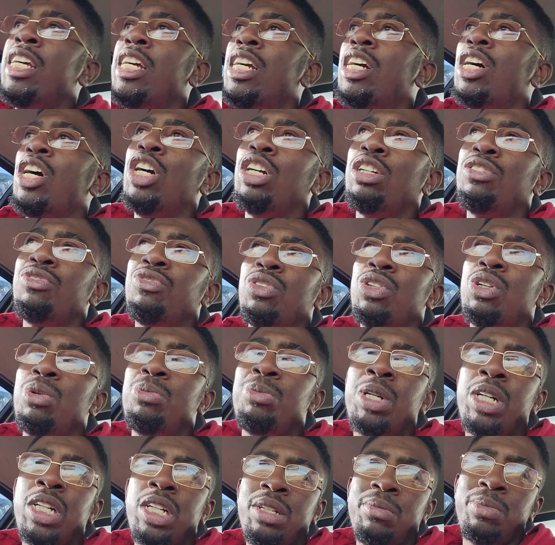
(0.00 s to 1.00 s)
hurts for a
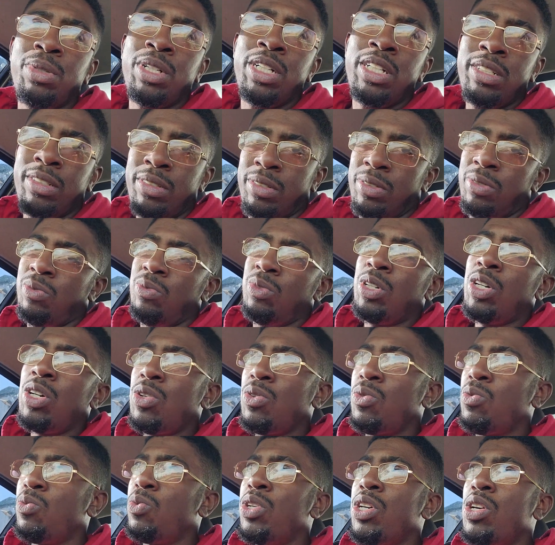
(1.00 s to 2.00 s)
minute, but we're
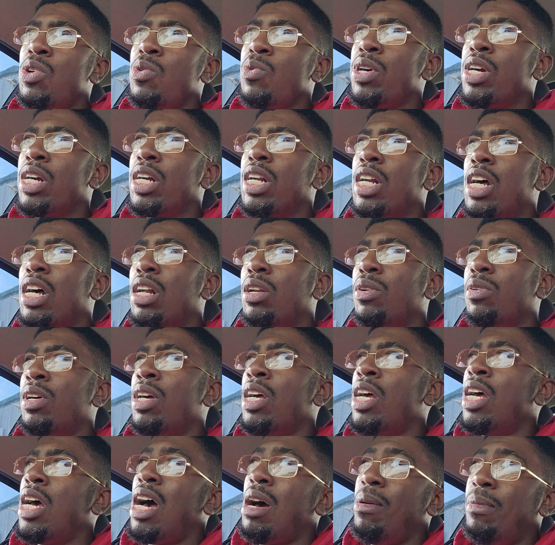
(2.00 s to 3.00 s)
gonna work it all.
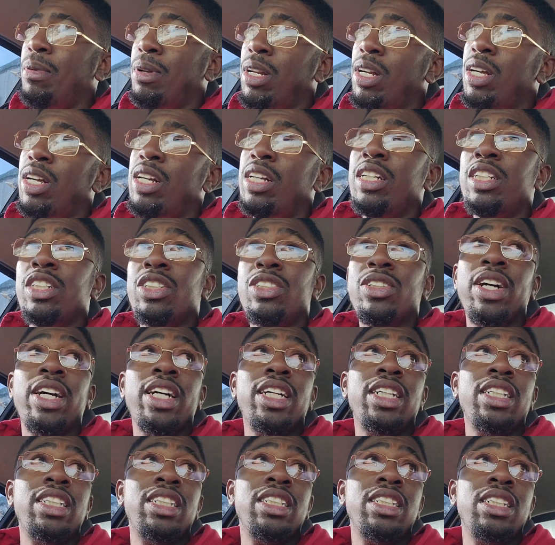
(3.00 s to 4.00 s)
I'm gonna learn these
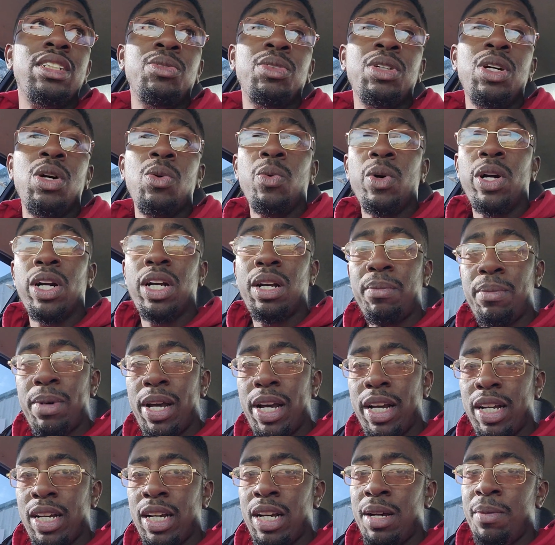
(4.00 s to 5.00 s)
strategies and we're gonna work it
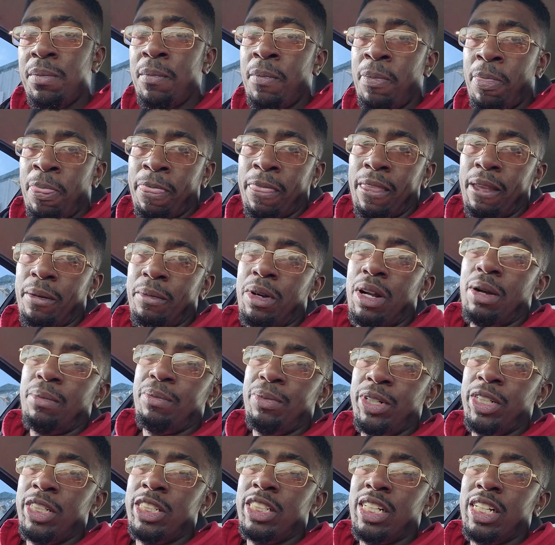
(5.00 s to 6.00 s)
back up. But I
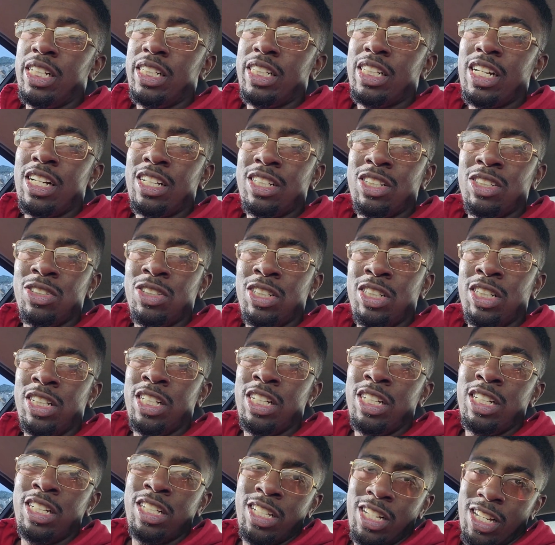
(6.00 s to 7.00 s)
appreciate y'all tuning
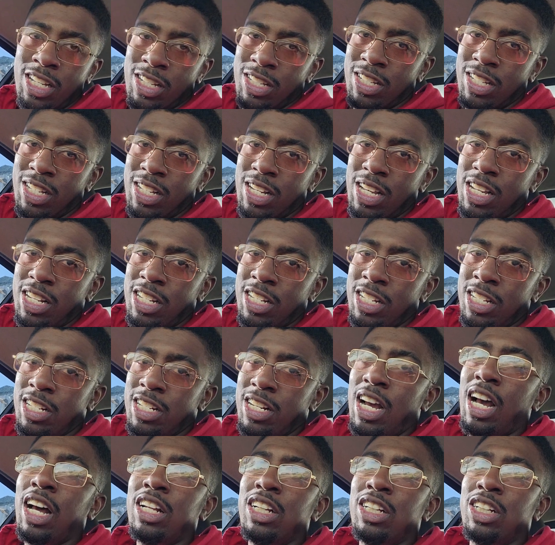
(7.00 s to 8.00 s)
in, and y'all see that
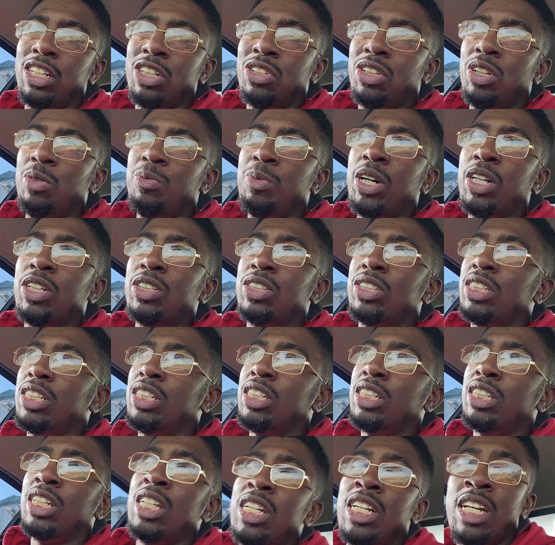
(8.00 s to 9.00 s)
Dollar in the Dream Model
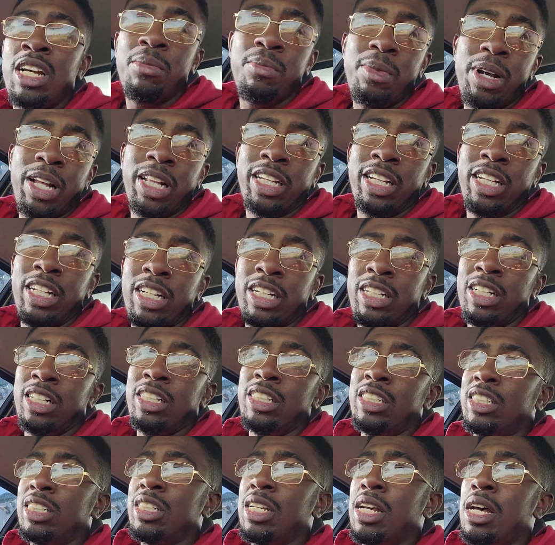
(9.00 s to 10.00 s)
Sales about to get
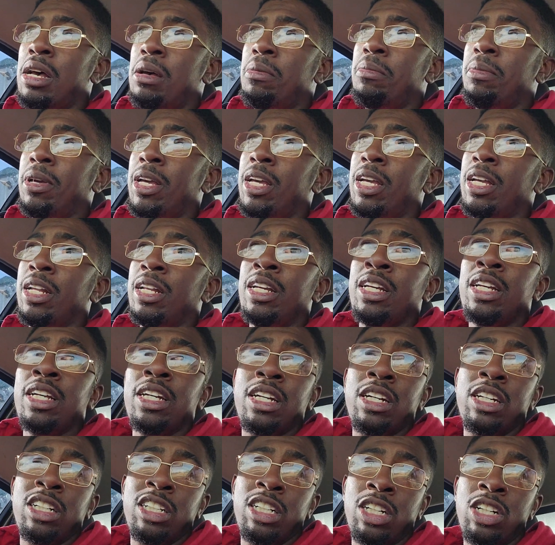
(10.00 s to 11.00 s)
another sign made
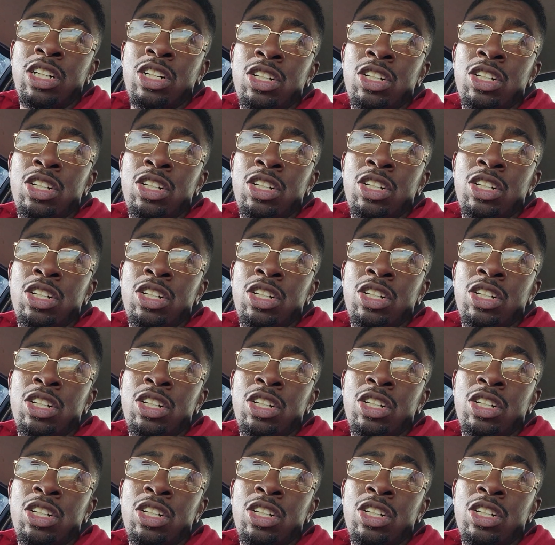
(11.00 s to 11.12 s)
that